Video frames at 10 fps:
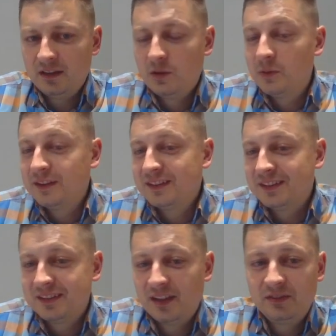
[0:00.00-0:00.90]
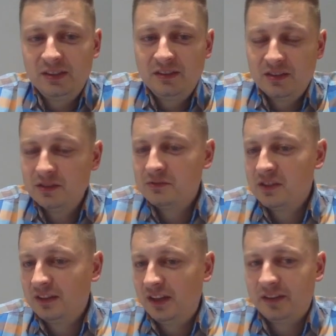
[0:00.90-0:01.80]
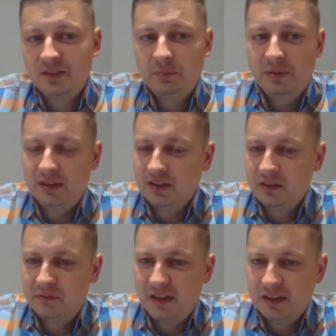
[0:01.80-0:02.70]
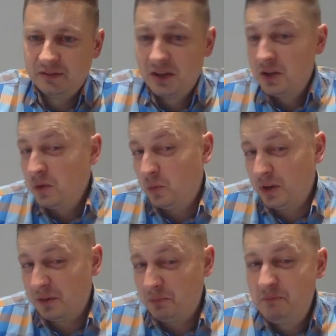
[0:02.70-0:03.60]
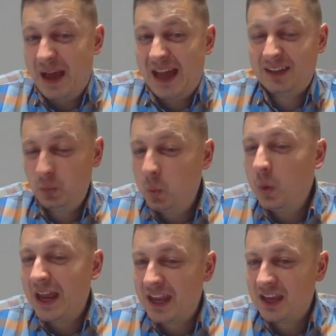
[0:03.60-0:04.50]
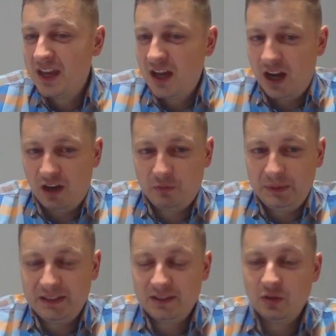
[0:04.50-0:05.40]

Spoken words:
queen c7. You just lost the pawn. What a bad way of playing the